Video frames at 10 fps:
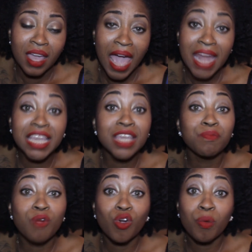and he
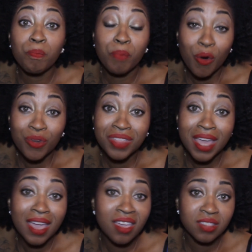broke both
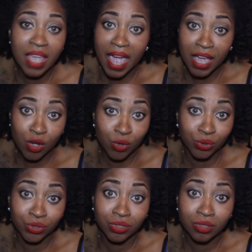his
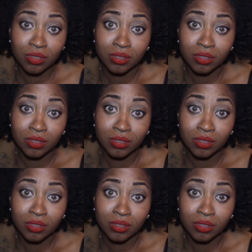ankles.